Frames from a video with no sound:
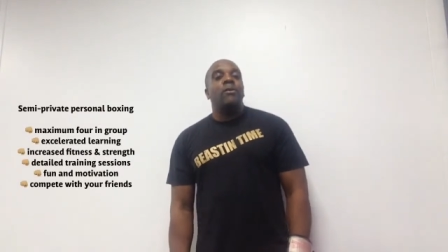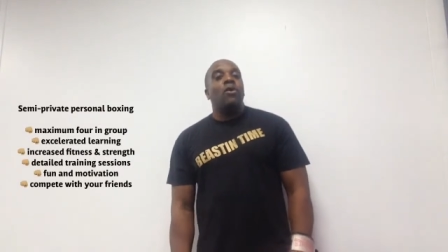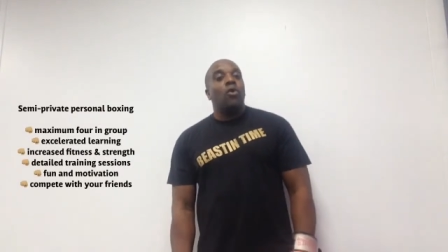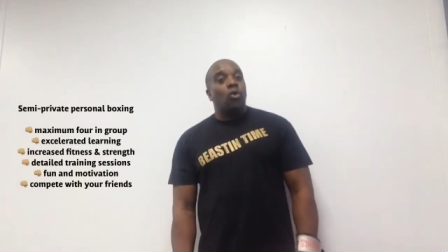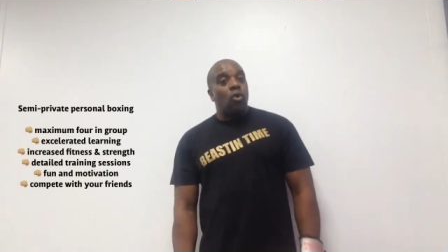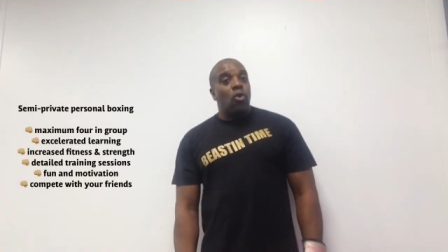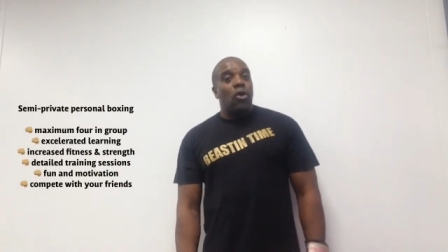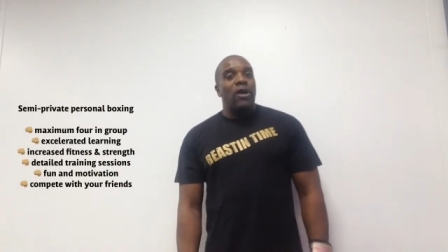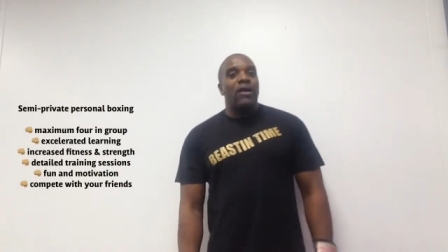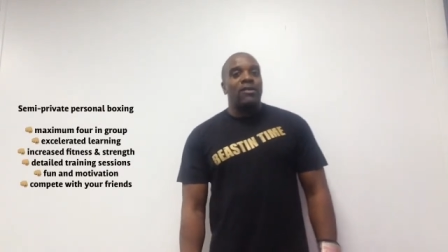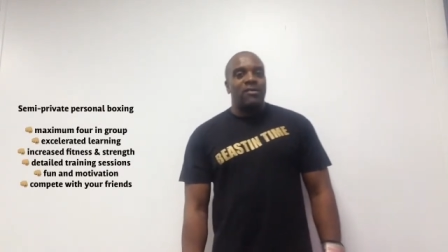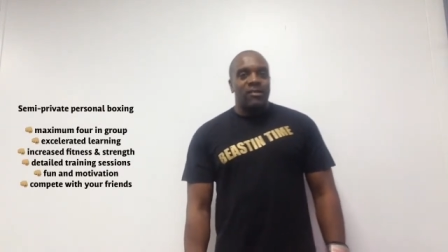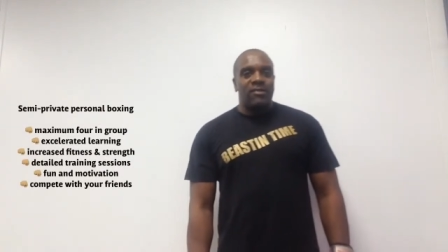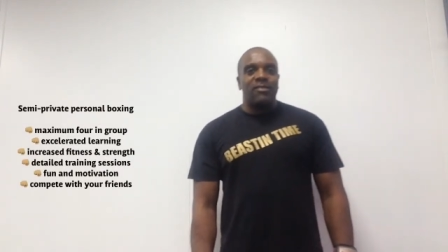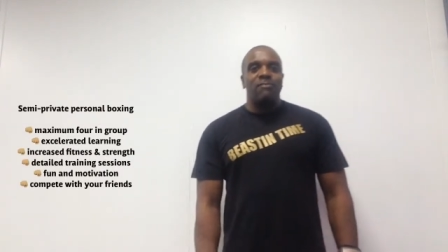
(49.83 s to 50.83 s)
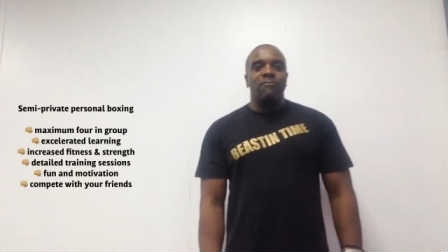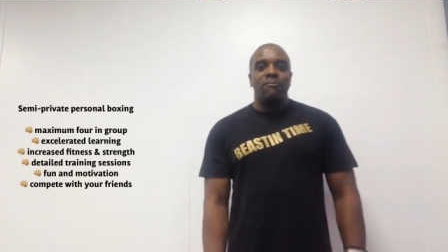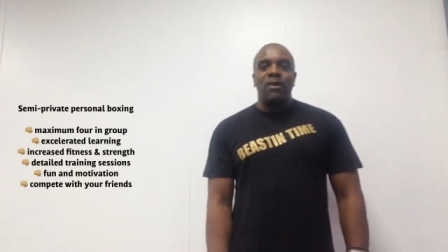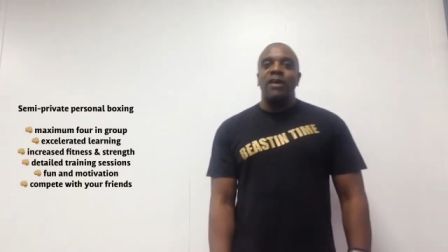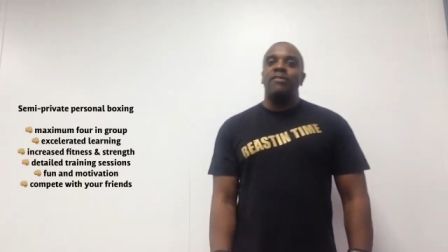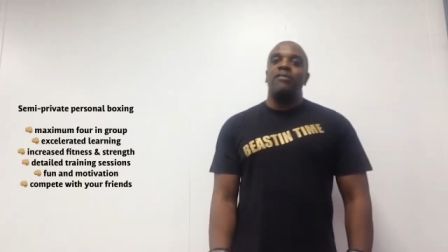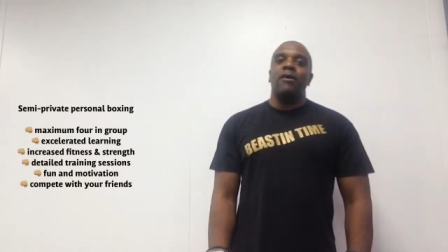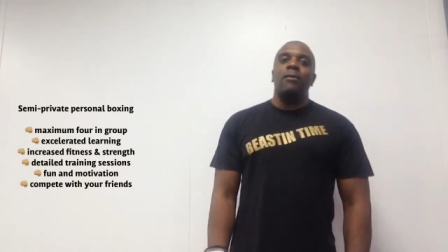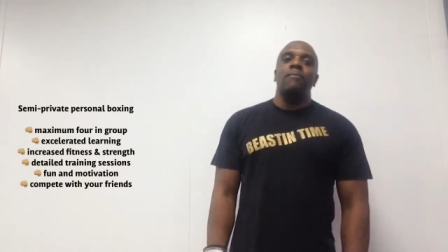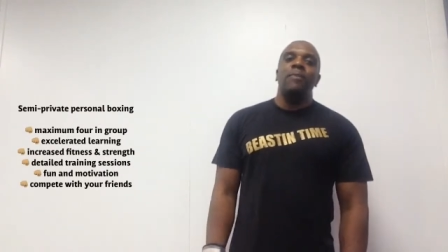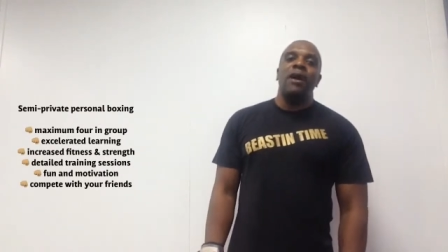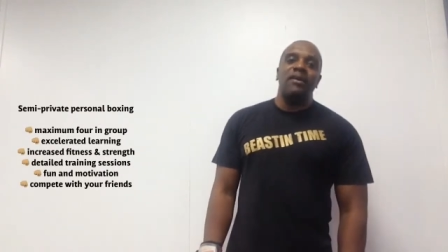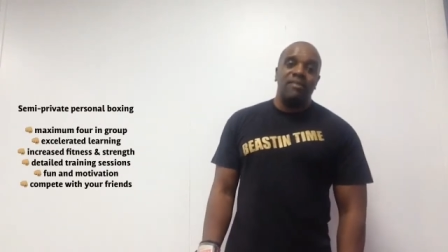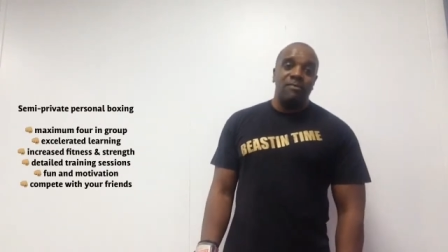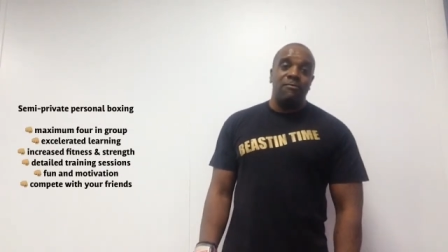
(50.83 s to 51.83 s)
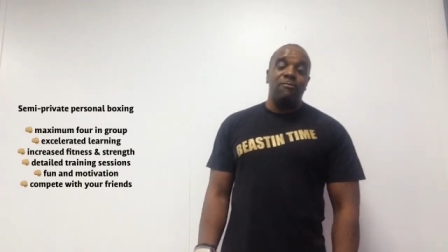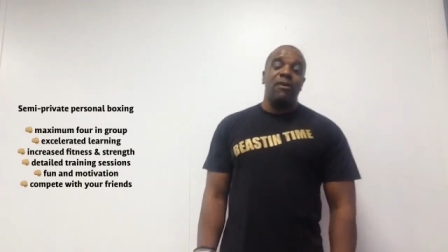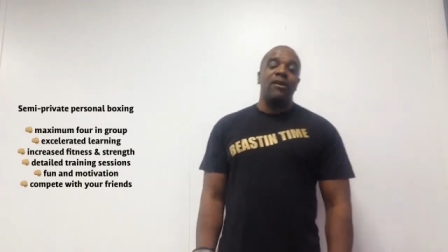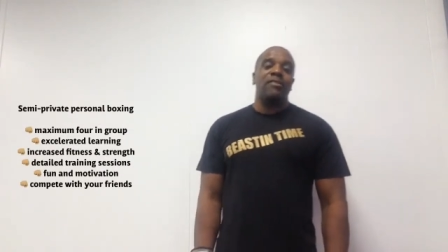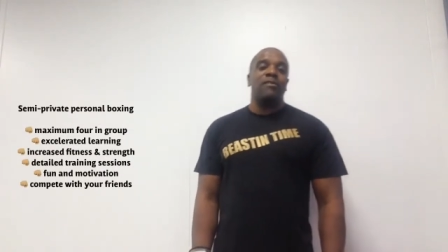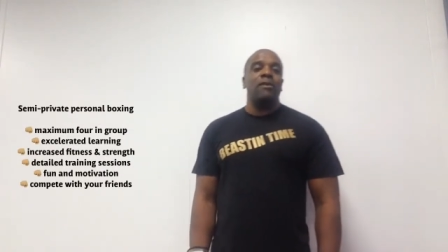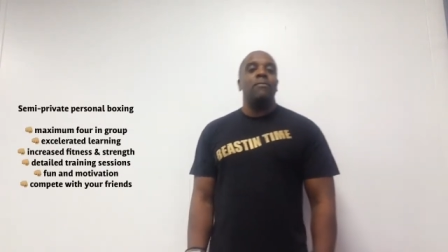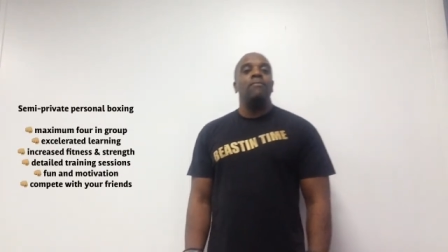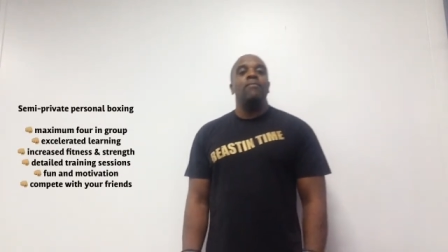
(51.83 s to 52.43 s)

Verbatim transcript: or existing fighter, active fighter.